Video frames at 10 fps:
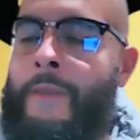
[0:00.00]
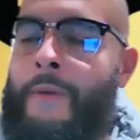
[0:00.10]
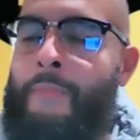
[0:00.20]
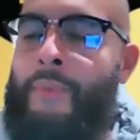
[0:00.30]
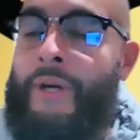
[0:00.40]

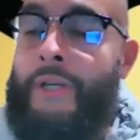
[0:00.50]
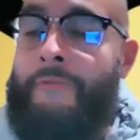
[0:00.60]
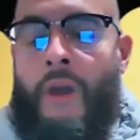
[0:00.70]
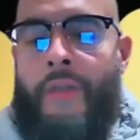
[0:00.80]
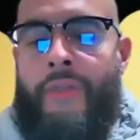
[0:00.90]
but
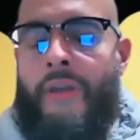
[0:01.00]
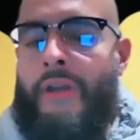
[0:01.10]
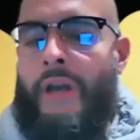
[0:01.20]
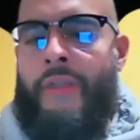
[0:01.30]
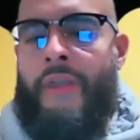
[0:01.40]
I
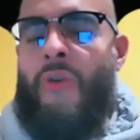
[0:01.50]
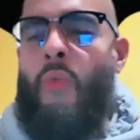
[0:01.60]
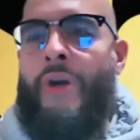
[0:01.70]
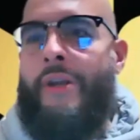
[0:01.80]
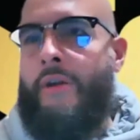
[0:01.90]
think
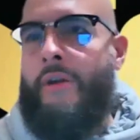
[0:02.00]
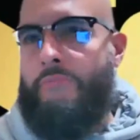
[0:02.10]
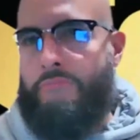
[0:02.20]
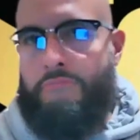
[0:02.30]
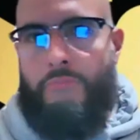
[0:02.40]
what
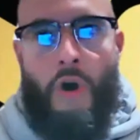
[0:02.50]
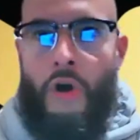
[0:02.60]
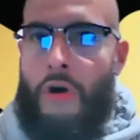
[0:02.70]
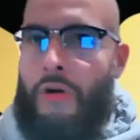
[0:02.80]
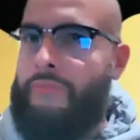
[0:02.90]

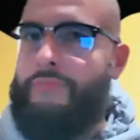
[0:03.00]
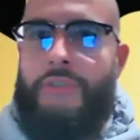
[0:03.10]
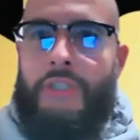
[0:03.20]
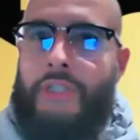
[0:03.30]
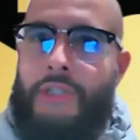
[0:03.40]
all
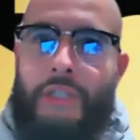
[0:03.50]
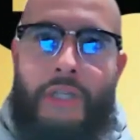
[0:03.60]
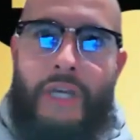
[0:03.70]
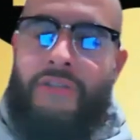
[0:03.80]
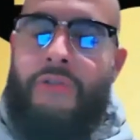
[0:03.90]
young and
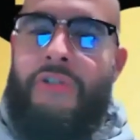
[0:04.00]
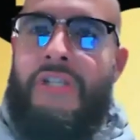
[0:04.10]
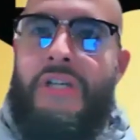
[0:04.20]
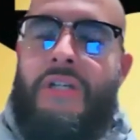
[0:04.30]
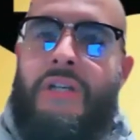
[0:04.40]
not so
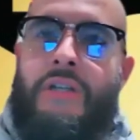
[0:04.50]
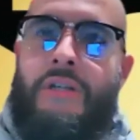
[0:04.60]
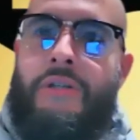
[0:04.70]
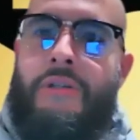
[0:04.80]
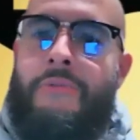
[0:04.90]
young
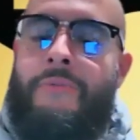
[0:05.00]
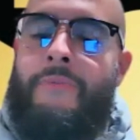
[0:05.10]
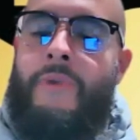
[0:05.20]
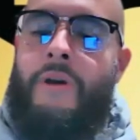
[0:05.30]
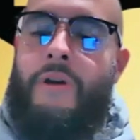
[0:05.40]

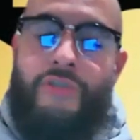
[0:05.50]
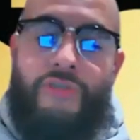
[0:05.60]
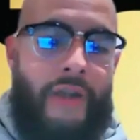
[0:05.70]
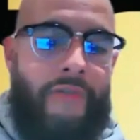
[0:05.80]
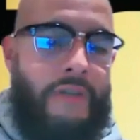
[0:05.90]
are
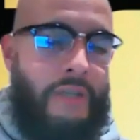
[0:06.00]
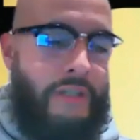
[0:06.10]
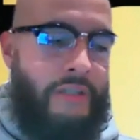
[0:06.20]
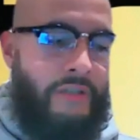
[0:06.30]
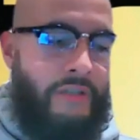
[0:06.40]

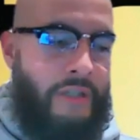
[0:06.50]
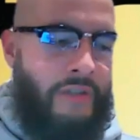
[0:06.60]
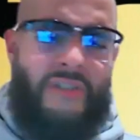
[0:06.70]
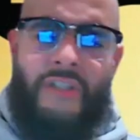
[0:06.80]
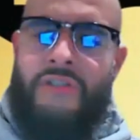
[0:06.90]
striving is
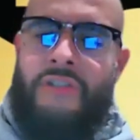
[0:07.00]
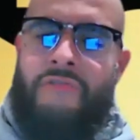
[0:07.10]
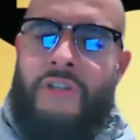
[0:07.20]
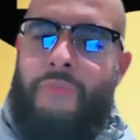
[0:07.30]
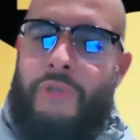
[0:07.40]
a sense
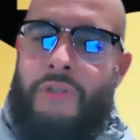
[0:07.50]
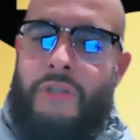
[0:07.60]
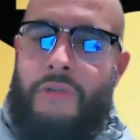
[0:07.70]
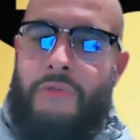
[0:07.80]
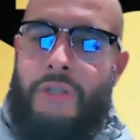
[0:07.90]
of
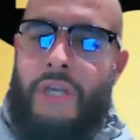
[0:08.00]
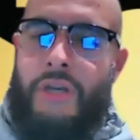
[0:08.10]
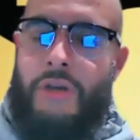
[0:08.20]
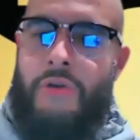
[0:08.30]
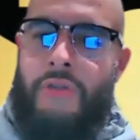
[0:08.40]
community, when they
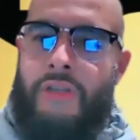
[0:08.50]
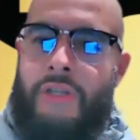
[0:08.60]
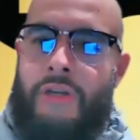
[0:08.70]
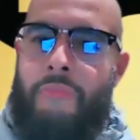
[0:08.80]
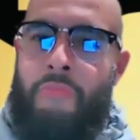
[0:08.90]
know that
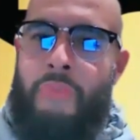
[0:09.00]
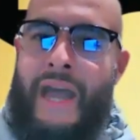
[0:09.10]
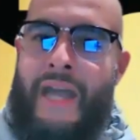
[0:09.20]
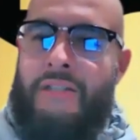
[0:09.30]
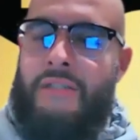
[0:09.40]
they're backed